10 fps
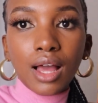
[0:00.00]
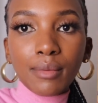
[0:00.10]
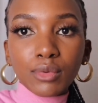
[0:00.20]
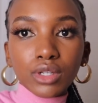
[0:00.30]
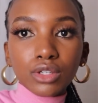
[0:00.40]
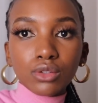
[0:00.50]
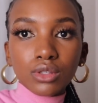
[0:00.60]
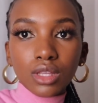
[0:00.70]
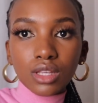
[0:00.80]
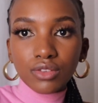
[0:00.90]
I'm going to
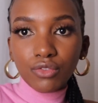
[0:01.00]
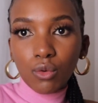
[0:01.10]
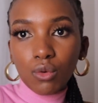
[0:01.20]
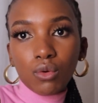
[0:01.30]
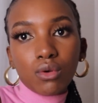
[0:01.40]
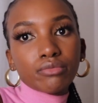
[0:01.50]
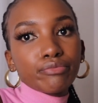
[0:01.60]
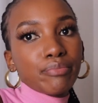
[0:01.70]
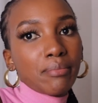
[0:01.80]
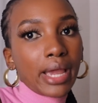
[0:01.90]
use this for
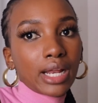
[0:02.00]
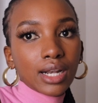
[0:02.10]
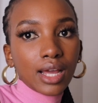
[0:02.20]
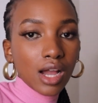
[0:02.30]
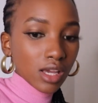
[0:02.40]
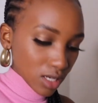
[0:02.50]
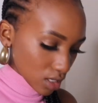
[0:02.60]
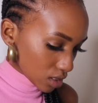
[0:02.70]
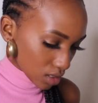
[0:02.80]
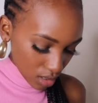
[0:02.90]
my
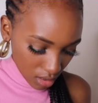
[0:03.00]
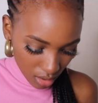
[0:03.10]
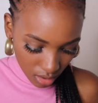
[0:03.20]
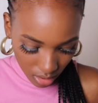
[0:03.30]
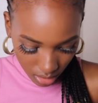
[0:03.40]
clients.